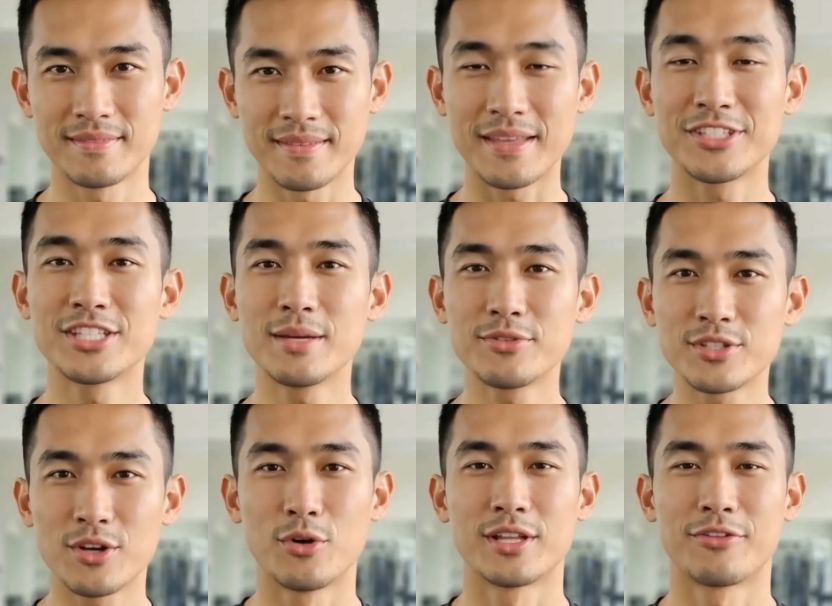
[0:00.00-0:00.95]
Skip the
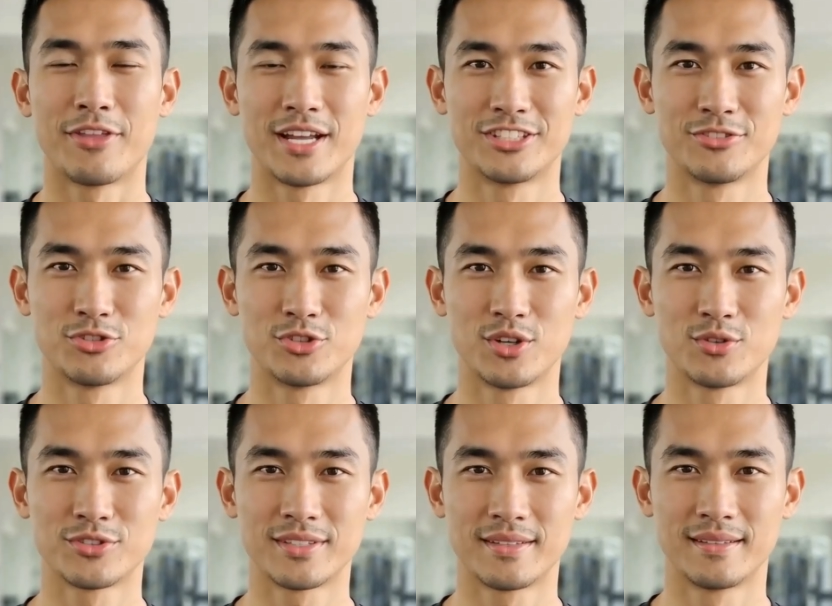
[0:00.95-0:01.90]
loading phase if you
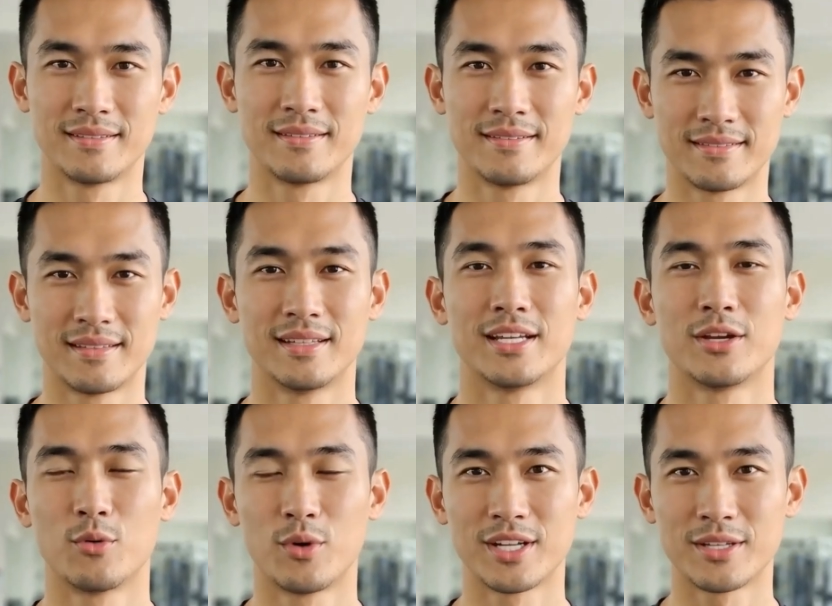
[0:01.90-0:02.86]
don't.
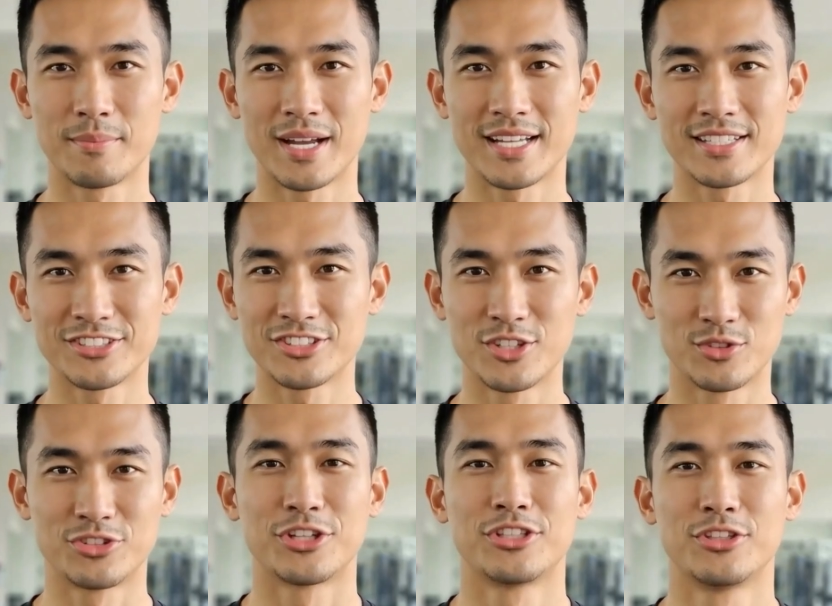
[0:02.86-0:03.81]
Either way, the maintenance
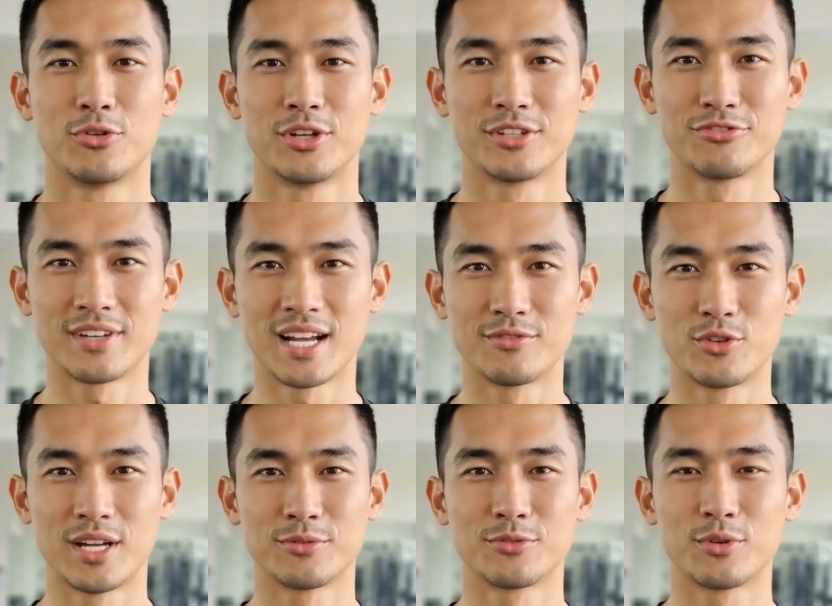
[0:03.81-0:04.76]
dose is 3 to 5
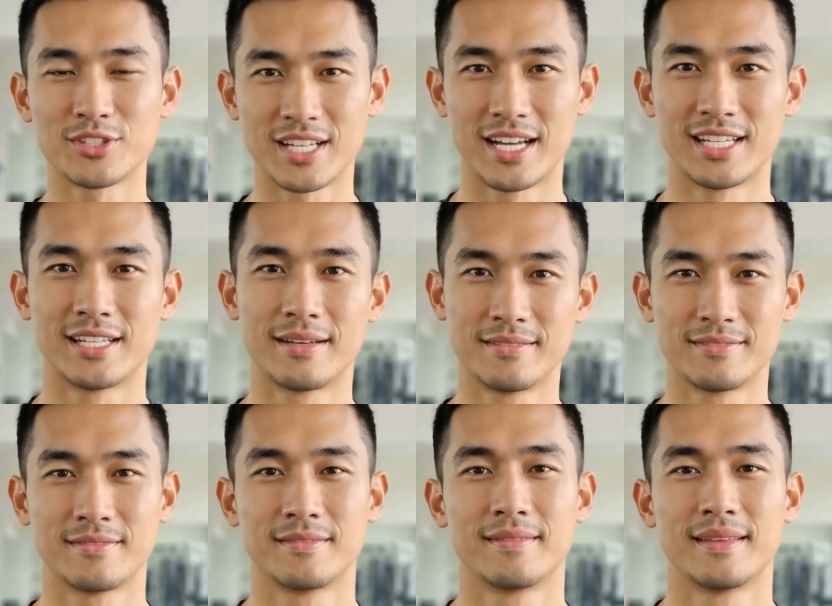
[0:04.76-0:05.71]
grams per day,
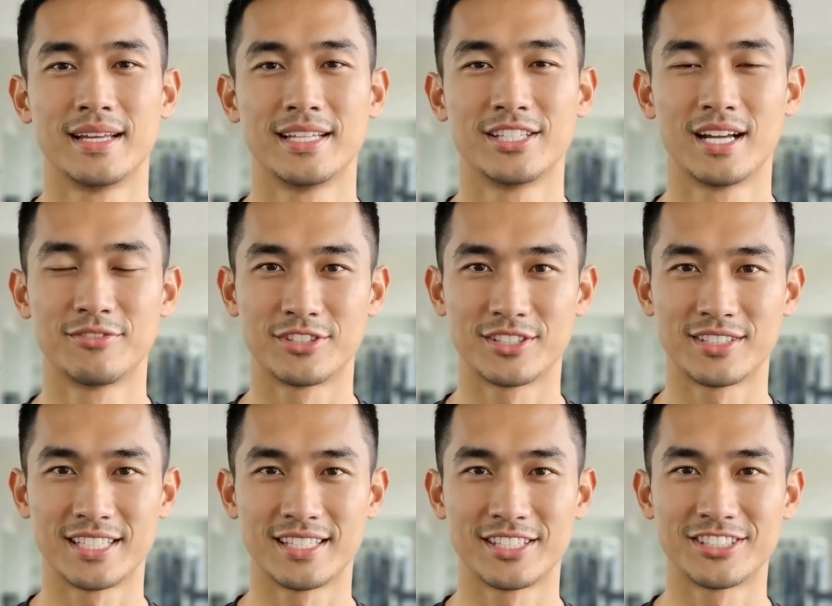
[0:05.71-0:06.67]

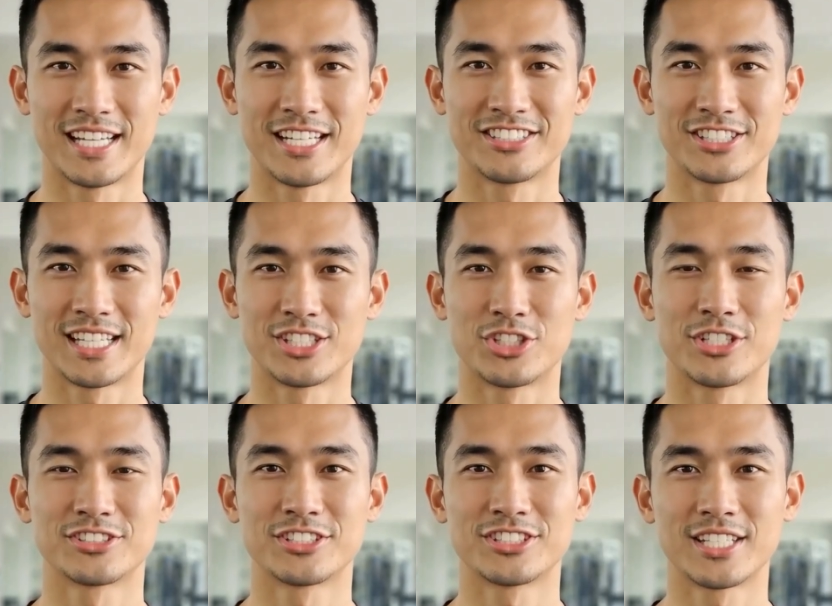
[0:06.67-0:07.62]
indefinitely, and the destination
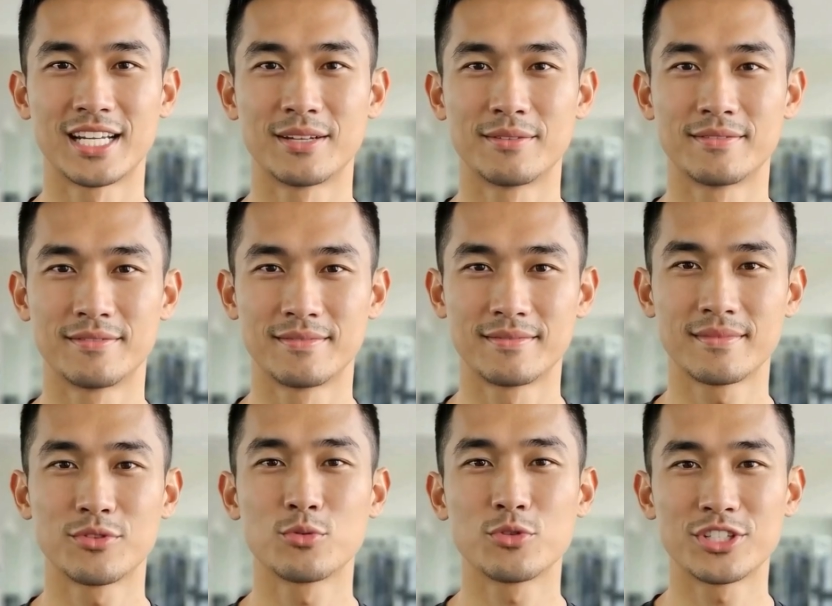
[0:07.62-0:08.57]
is the same.
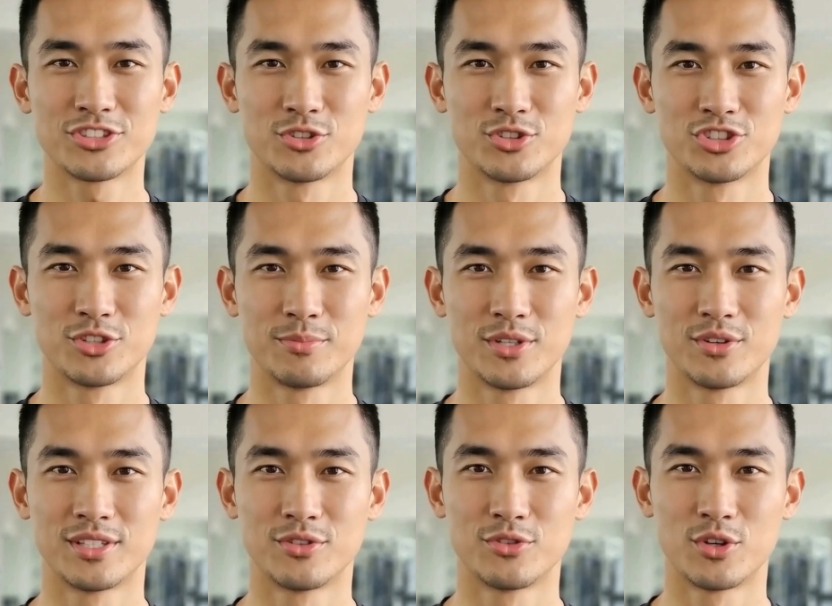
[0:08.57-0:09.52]
The research
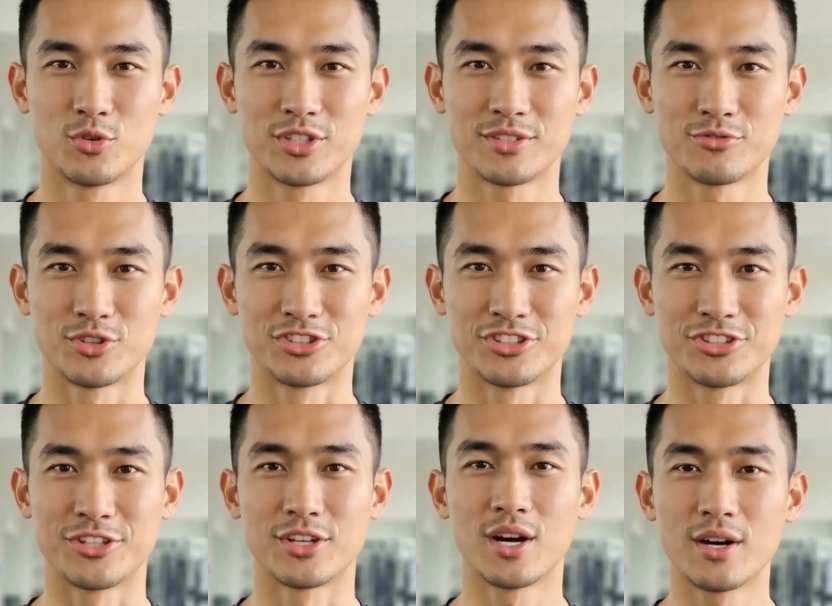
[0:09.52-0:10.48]
comparing loading versus
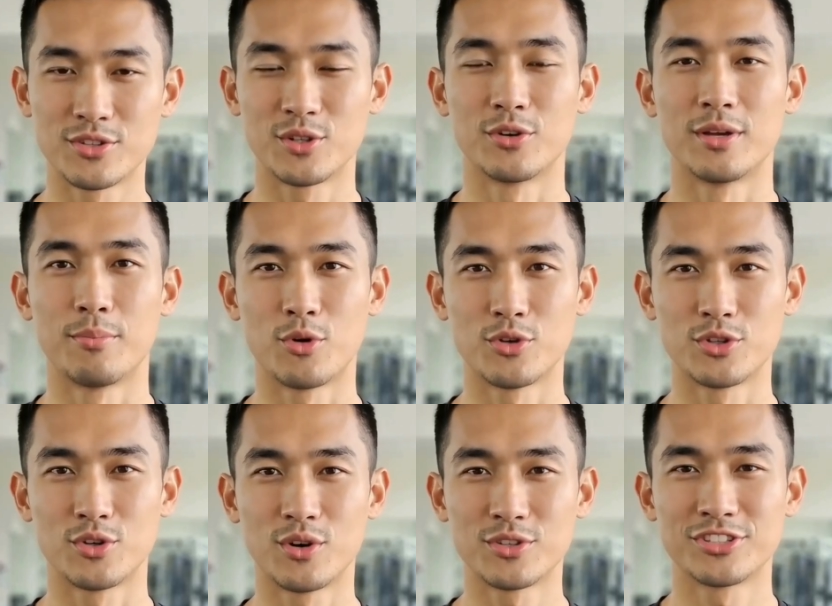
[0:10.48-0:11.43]
non-loading
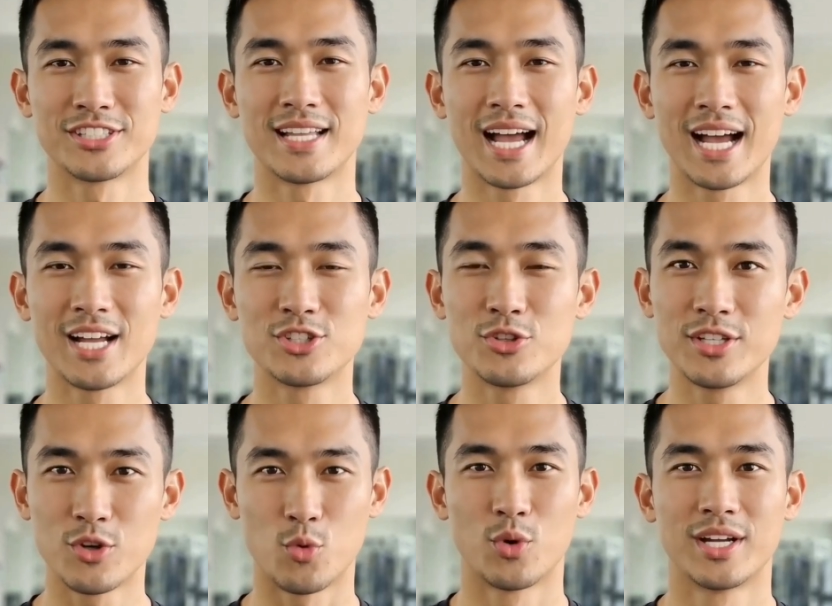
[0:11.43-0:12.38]
protocols is actually
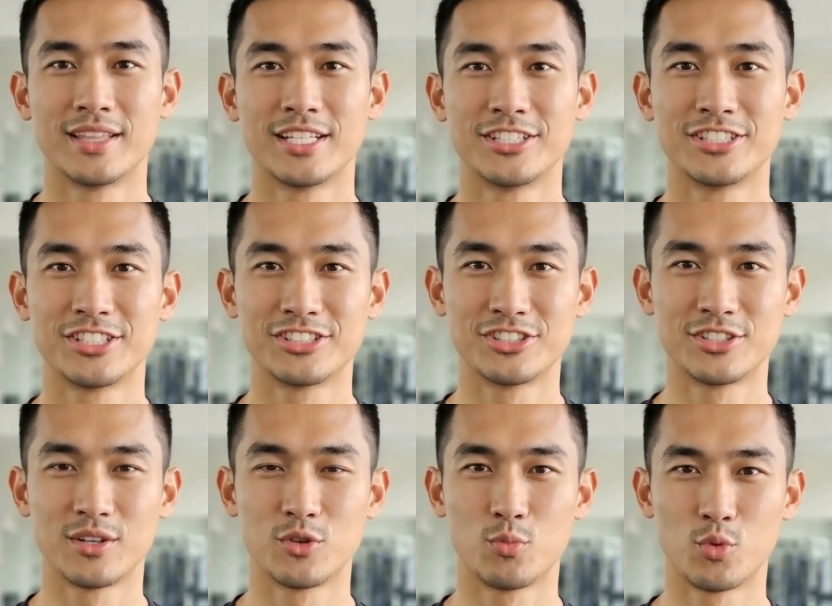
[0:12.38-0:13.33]
quite consistent
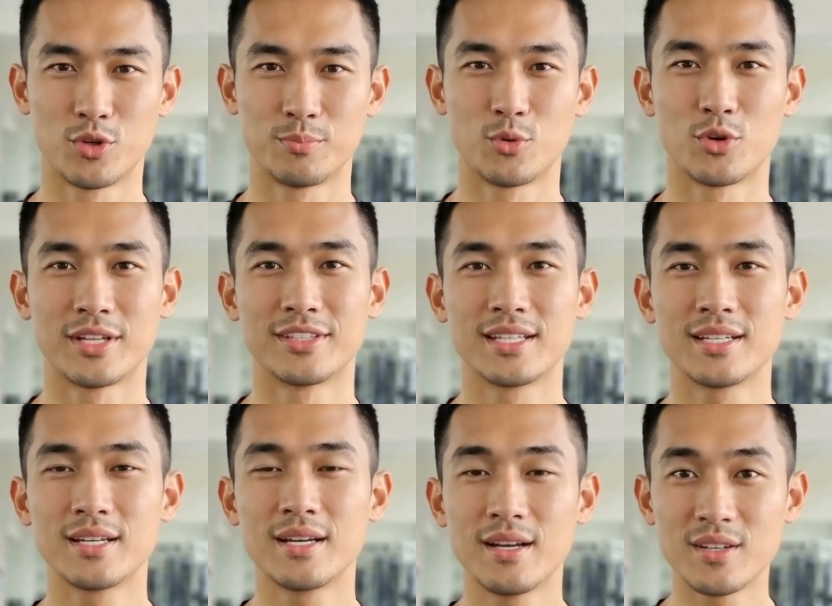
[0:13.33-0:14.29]
on one point that
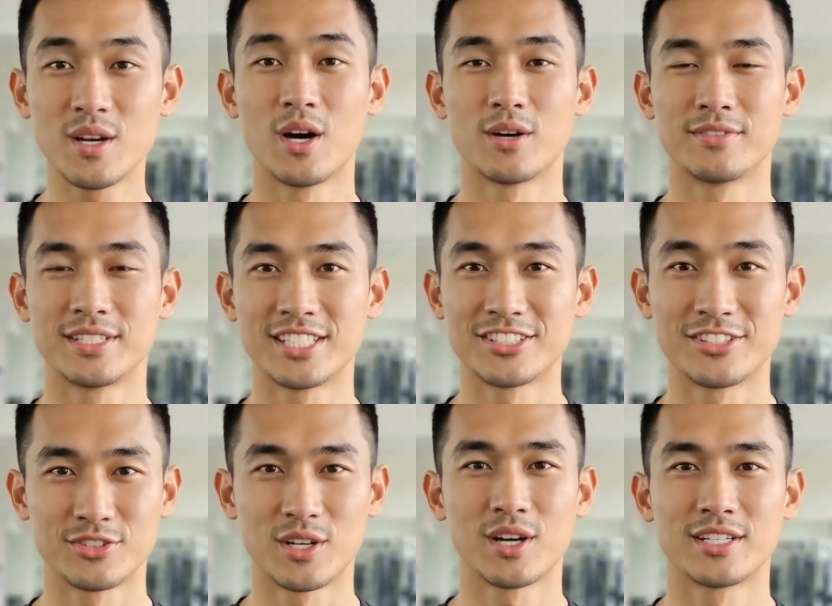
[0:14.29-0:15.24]
often gets
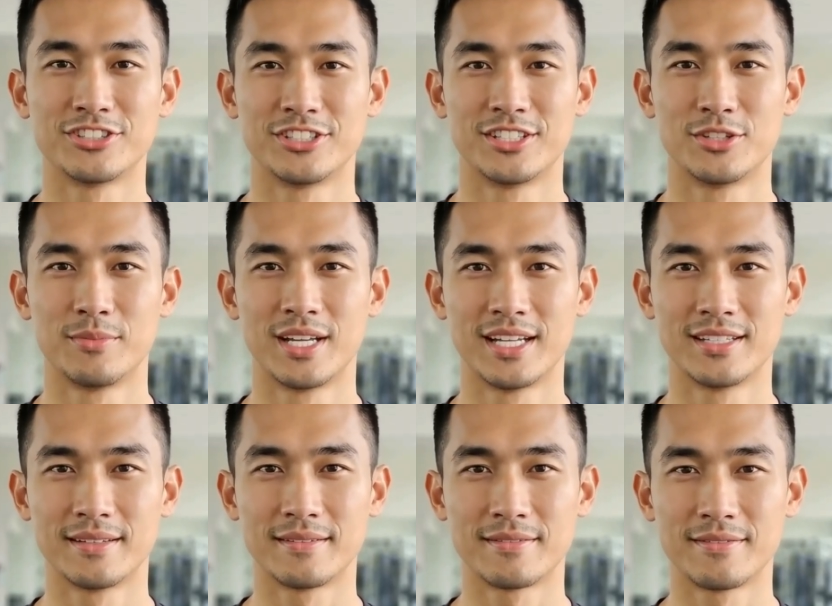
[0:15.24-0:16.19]
lost in the debate.